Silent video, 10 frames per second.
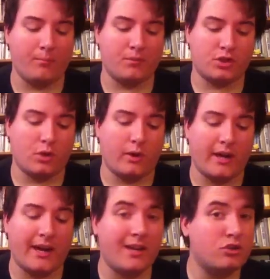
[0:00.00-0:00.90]
So
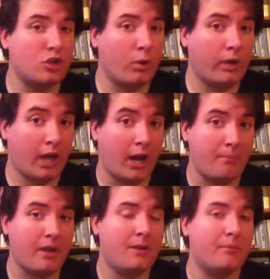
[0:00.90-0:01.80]
it is going
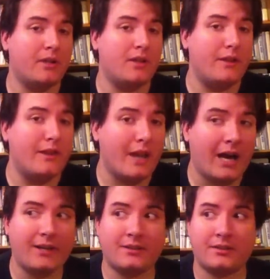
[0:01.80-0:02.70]
up, but
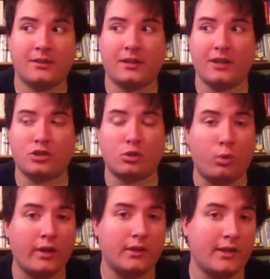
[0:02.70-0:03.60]
not as
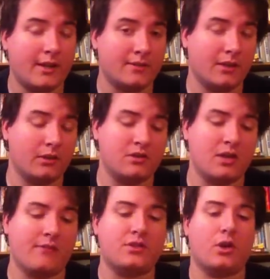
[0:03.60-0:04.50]
quickly as other
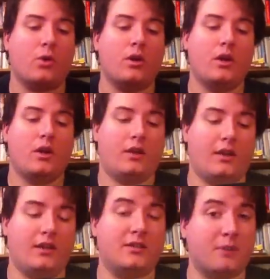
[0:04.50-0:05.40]
stuff. So,
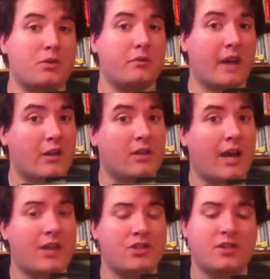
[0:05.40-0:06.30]
and especially with how
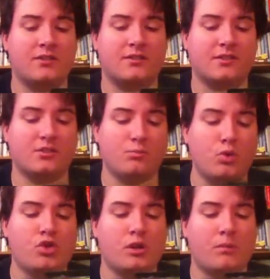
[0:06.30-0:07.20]
hot Genesis is,
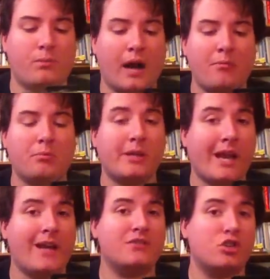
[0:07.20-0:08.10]
Musha probably
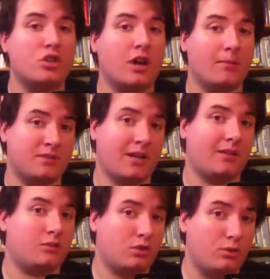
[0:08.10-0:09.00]
has a good
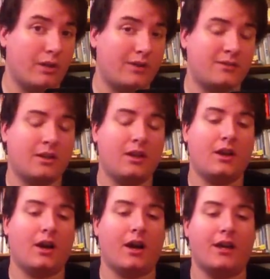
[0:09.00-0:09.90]
upside to it
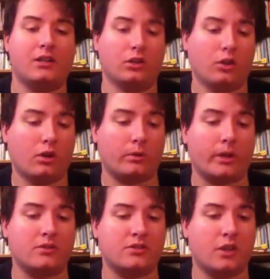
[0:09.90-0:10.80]
in the long
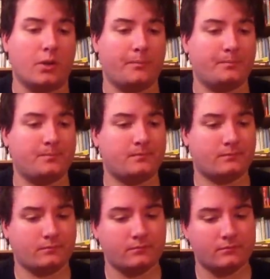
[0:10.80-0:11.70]
run. So
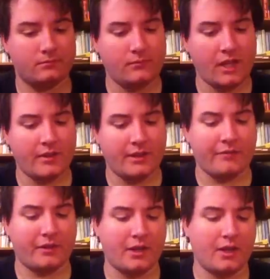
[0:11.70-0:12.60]

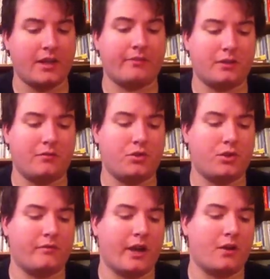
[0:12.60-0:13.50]
definitely
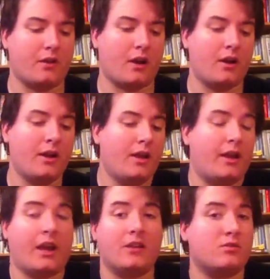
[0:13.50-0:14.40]
future value there.
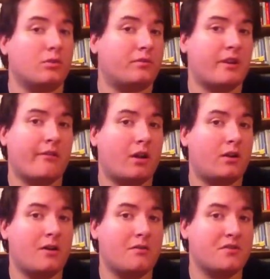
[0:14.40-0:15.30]
It has sold for
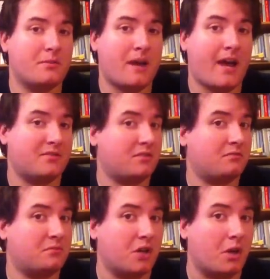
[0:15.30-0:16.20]
$700 in the past.
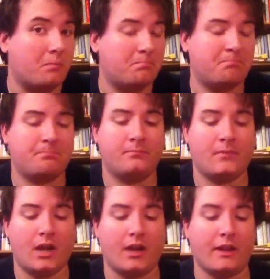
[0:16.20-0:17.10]
So
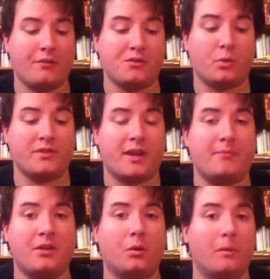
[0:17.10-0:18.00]
that was a one-time
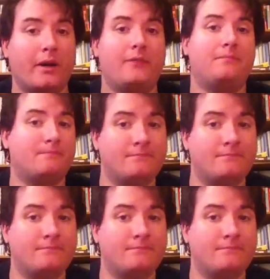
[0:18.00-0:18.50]
deal, but